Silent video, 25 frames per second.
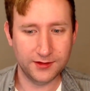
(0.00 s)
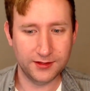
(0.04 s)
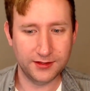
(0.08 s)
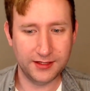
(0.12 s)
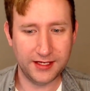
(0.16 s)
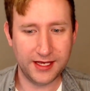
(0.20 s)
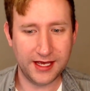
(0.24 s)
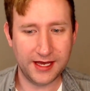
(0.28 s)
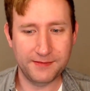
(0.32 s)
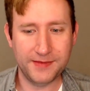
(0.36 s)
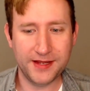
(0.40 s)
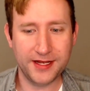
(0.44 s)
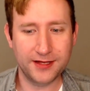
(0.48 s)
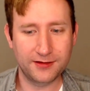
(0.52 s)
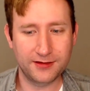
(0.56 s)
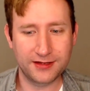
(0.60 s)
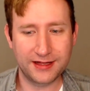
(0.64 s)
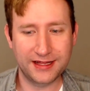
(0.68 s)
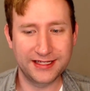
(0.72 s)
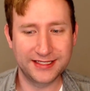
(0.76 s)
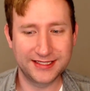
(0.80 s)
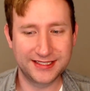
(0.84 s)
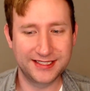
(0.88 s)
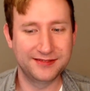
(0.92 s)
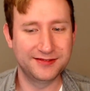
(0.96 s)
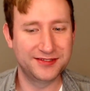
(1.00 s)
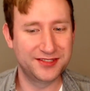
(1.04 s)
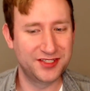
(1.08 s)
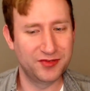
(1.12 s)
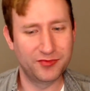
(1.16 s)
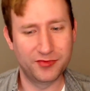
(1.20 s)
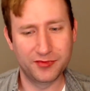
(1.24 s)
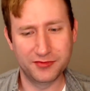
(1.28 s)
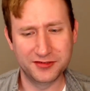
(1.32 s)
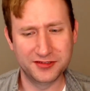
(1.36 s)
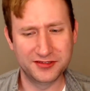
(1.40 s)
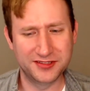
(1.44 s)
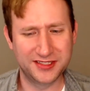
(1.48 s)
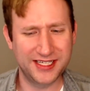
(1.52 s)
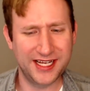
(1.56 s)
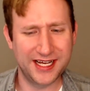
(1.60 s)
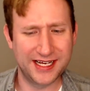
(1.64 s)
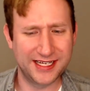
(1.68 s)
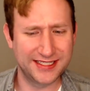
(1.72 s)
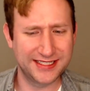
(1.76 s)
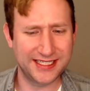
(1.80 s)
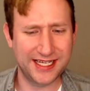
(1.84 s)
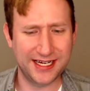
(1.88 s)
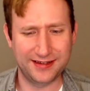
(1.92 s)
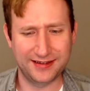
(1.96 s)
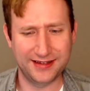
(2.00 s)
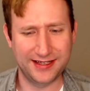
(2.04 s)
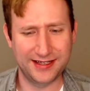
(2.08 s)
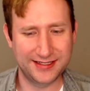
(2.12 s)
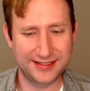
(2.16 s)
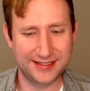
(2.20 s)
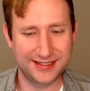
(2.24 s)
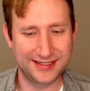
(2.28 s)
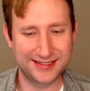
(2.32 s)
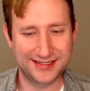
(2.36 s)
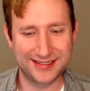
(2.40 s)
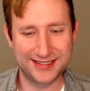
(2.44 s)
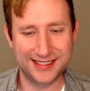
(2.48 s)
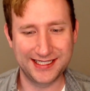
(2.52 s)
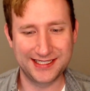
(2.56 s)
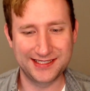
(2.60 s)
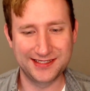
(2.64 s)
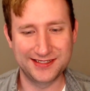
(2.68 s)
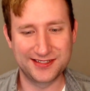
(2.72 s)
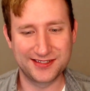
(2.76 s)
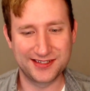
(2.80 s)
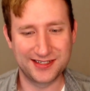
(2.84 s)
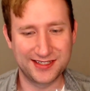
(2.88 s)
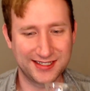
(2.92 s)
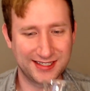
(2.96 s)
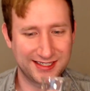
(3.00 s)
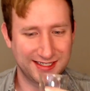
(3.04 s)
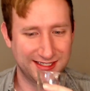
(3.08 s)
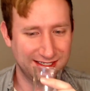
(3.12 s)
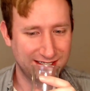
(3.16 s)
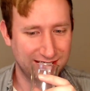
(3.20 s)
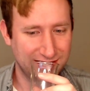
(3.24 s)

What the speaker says: Yeah, make a Long Island iced tea with cheaper booze. Yeah, exactly. It's to get you drunk.